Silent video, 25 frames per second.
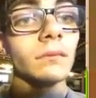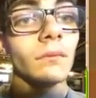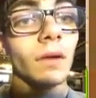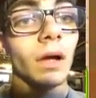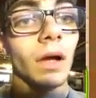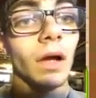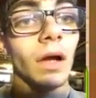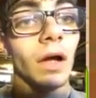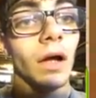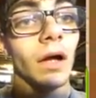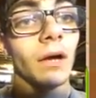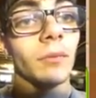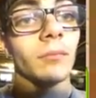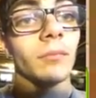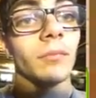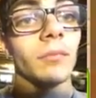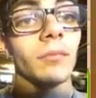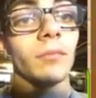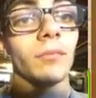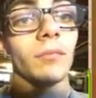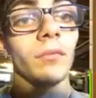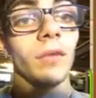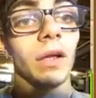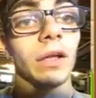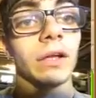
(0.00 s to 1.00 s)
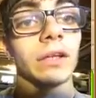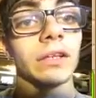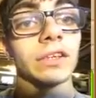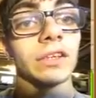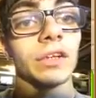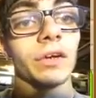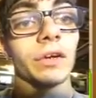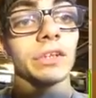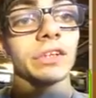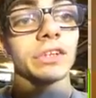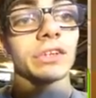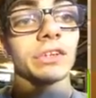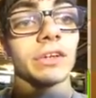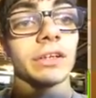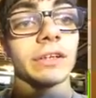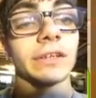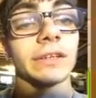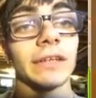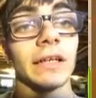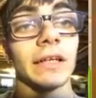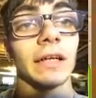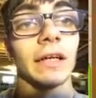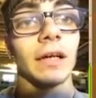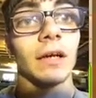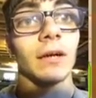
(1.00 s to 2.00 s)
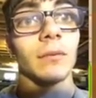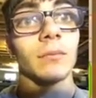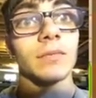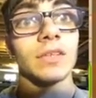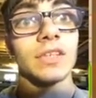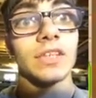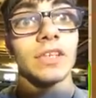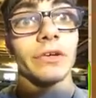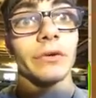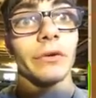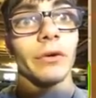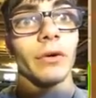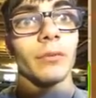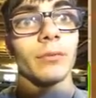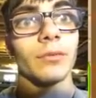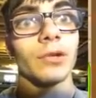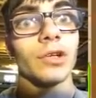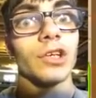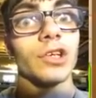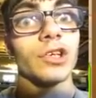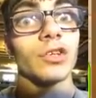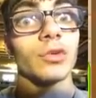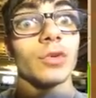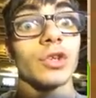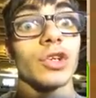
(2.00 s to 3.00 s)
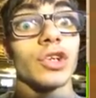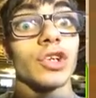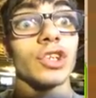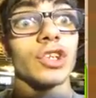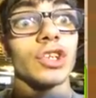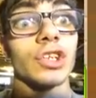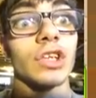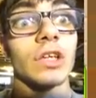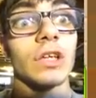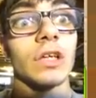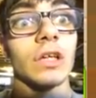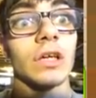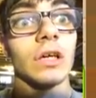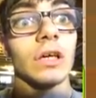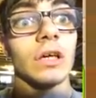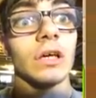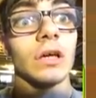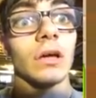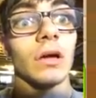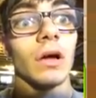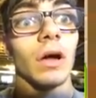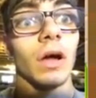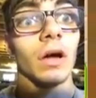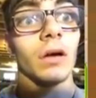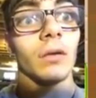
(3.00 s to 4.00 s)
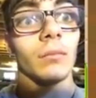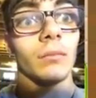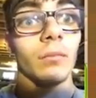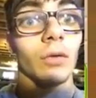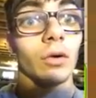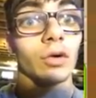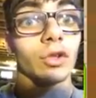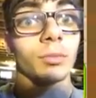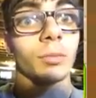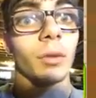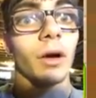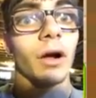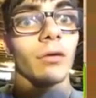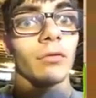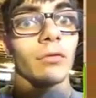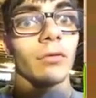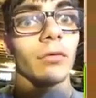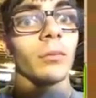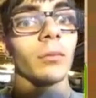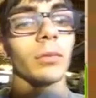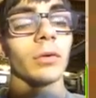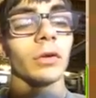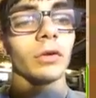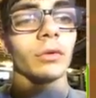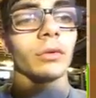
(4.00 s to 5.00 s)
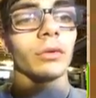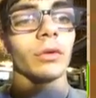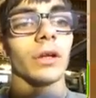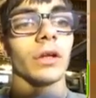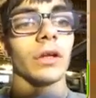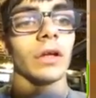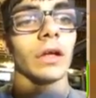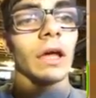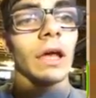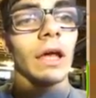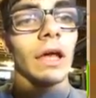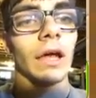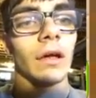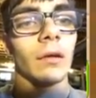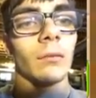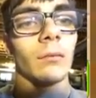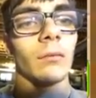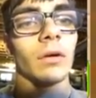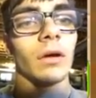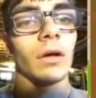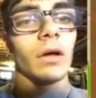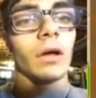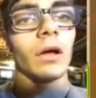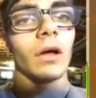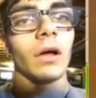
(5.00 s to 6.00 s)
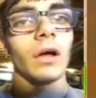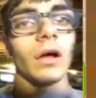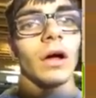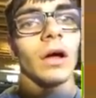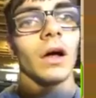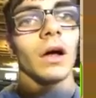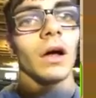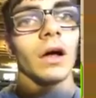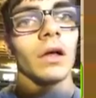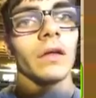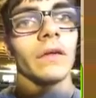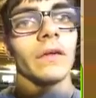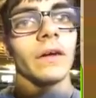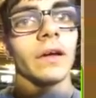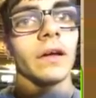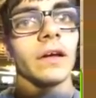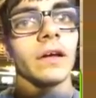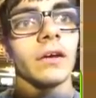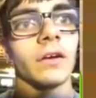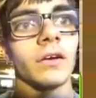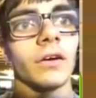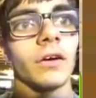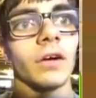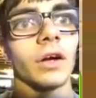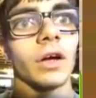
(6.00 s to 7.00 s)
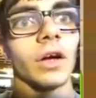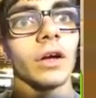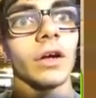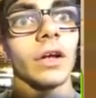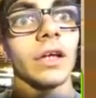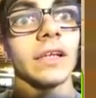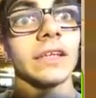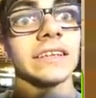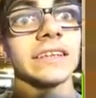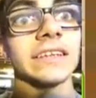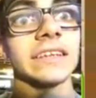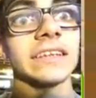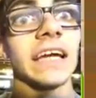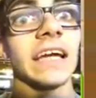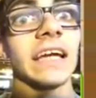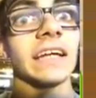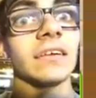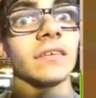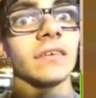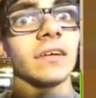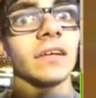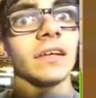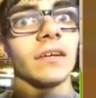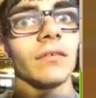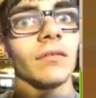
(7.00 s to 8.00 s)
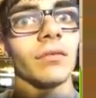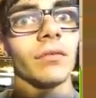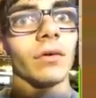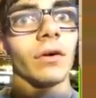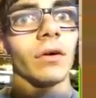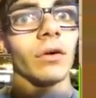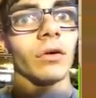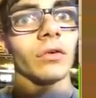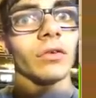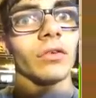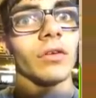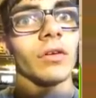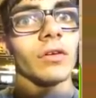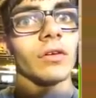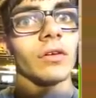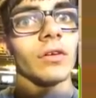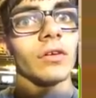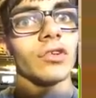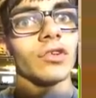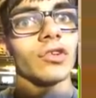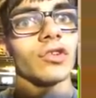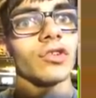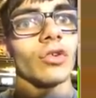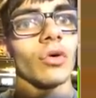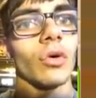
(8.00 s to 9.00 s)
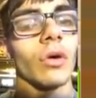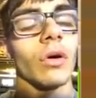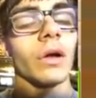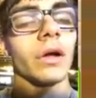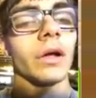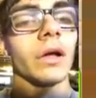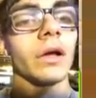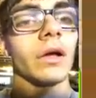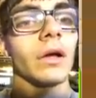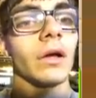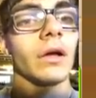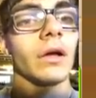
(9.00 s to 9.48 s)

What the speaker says: And so I started sending him ZOMGs, which is the most powerful balloon in the game. They are insanely difficult to destroy.